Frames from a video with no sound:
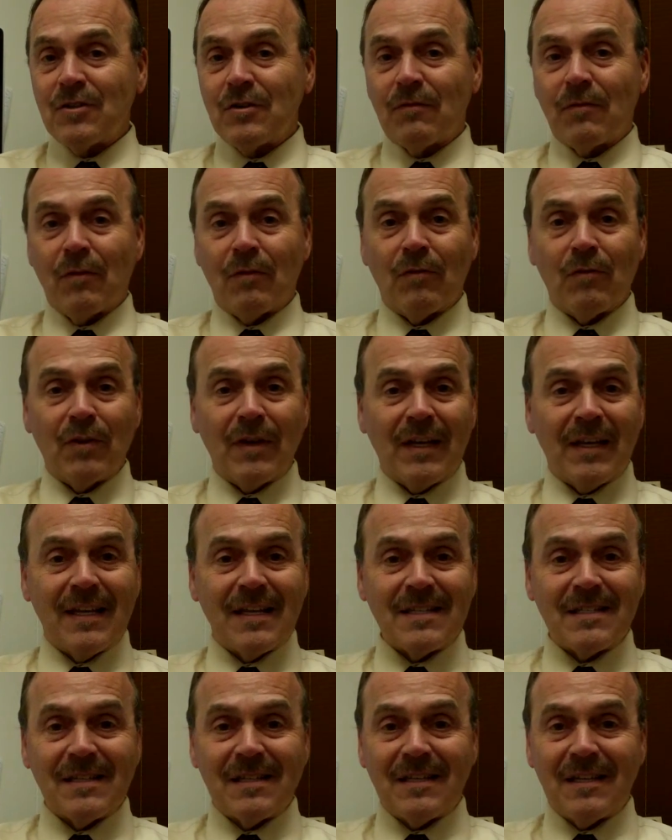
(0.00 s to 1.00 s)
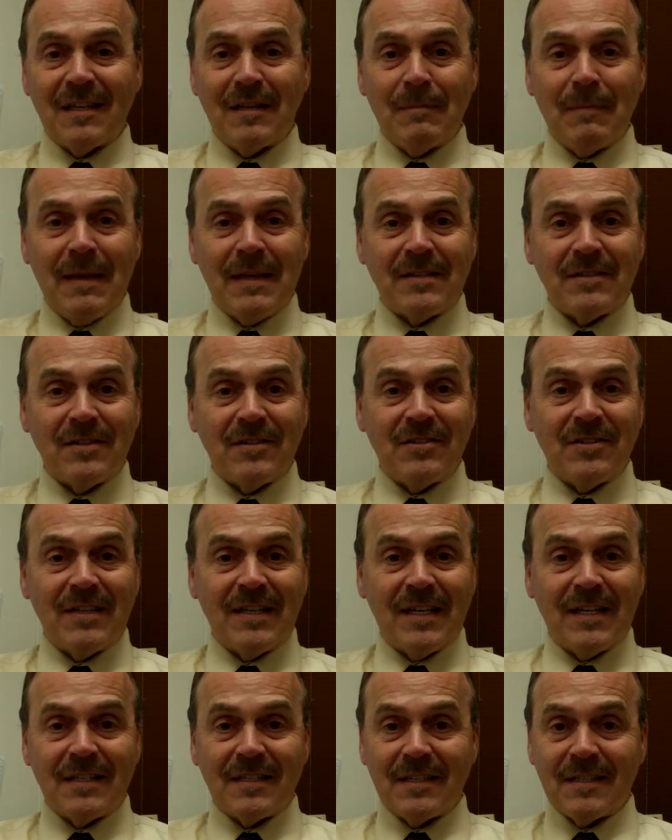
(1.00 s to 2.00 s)
if you've listened to the message
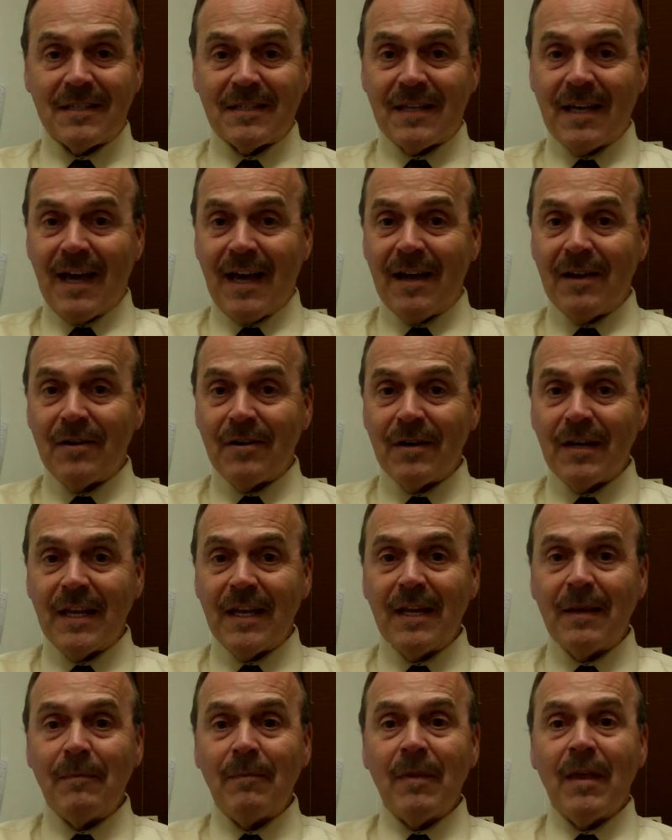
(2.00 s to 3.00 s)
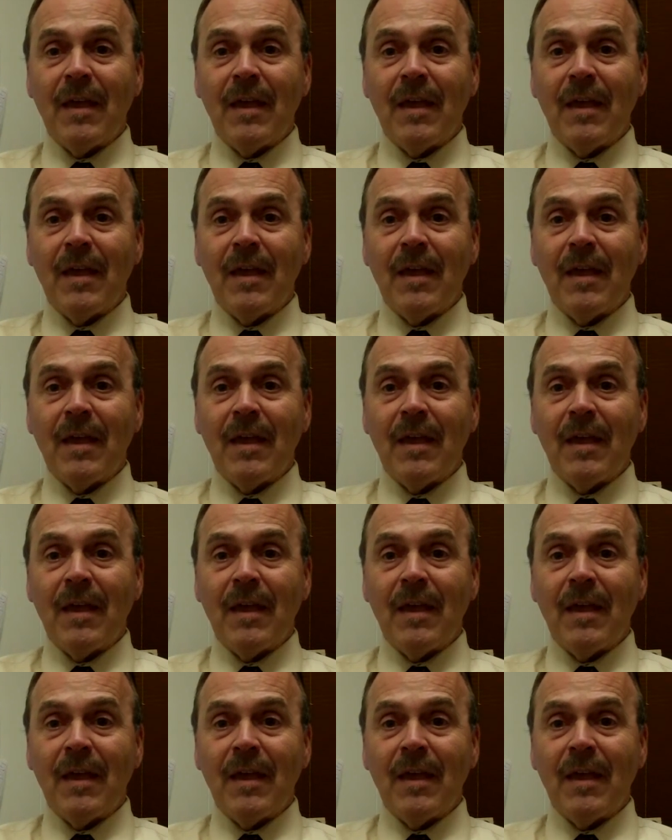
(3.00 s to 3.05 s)
in its entirety.